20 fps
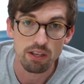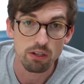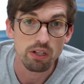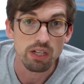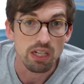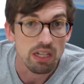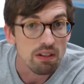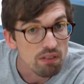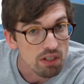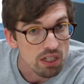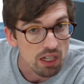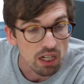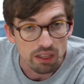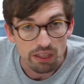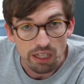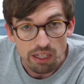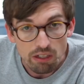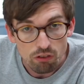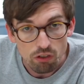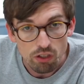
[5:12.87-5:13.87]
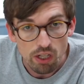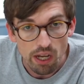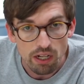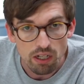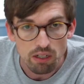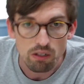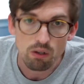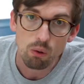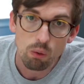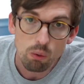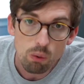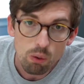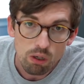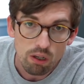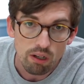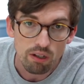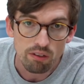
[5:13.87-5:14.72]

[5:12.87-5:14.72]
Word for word: You could even laser cut it or